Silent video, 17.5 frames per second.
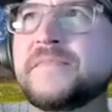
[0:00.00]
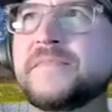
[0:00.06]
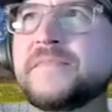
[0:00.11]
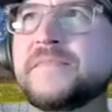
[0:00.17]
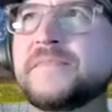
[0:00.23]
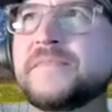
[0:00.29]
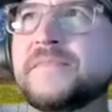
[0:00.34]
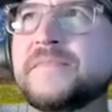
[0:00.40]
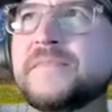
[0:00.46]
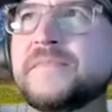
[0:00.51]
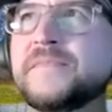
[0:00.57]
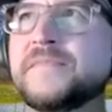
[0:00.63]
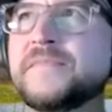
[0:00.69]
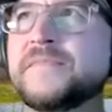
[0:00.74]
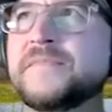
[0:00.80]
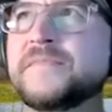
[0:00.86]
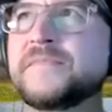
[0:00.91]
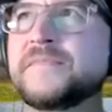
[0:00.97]

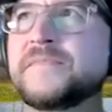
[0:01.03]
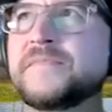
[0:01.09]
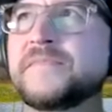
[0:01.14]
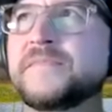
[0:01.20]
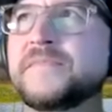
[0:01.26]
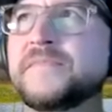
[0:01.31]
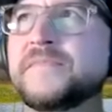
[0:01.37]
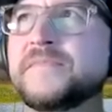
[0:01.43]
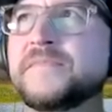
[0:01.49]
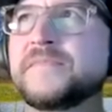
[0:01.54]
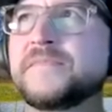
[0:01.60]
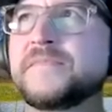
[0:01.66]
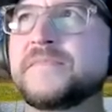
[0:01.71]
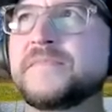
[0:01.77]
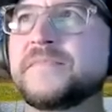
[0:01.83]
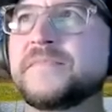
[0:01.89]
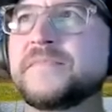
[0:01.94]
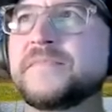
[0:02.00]

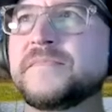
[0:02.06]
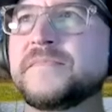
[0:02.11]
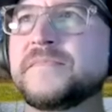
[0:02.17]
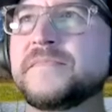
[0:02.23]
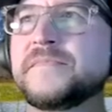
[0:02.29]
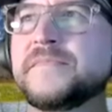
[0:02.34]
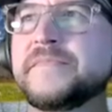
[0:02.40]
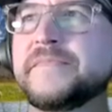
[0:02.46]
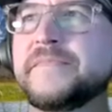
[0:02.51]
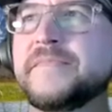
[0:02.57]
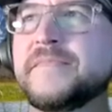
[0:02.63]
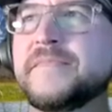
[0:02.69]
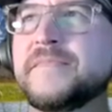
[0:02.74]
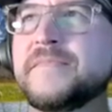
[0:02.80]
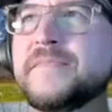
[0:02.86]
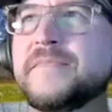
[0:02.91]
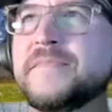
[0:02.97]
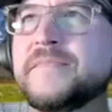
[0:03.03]

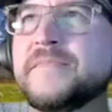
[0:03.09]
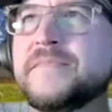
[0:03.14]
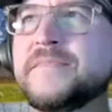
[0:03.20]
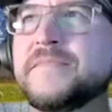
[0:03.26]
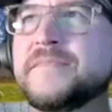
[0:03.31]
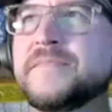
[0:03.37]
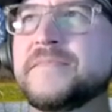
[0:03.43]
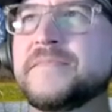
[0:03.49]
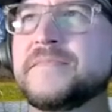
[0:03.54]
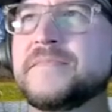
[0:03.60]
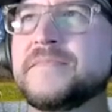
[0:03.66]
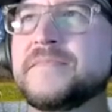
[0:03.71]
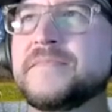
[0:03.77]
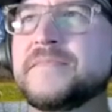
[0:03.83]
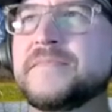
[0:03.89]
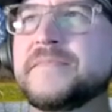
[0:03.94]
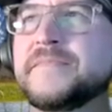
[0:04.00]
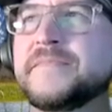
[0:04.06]

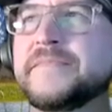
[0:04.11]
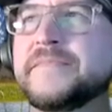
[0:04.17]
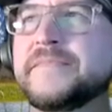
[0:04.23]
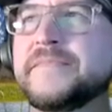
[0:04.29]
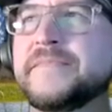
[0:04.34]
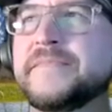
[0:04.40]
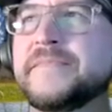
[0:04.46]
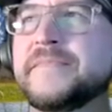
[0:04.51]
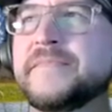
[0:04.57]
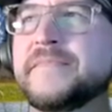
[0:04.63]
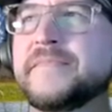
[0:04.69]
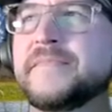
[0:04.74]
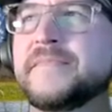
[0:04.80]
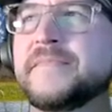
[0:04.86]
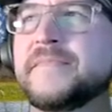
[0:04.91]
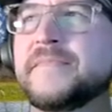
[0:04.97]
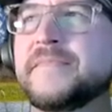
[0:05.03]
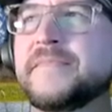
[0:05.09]

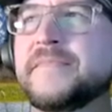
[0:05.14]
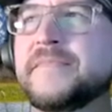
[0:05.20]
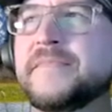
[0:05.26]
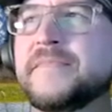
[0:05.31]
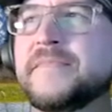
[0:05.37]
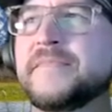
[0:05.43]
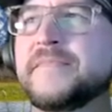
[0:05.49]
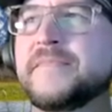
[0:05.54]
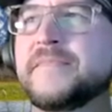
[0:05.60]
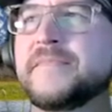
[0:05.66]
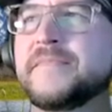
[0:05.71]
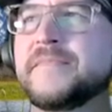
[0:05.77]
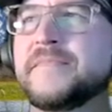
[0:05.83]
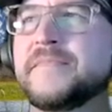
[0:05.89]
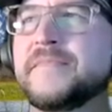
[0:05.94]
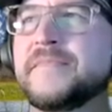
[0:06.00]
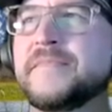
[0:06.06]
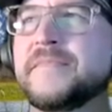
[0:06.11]

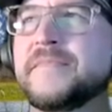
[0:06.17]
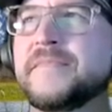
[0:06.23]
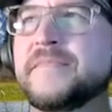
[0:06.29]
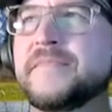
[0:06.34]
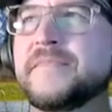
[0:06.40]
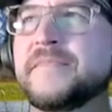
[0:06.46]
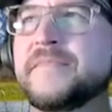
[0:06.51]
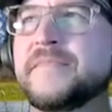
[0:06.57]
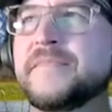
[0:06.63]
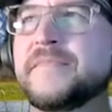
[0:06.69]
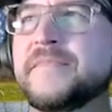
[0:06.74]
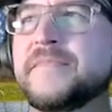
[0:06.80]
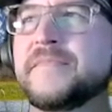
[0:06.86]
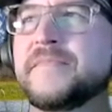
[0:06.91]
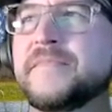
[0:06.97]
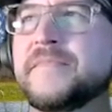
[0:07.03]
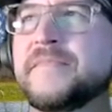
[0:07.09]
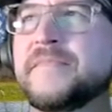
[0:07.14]

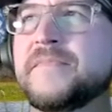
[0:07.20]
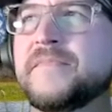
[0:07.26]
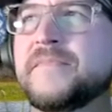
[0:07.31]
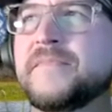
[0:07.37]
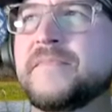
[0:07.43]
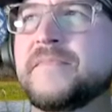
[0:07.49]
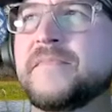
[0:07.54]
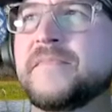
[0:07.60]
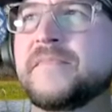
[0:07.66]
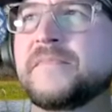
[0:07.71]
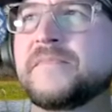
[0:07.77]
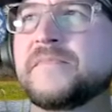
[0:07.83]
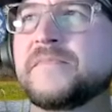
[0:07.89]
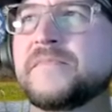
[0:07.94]
(silent)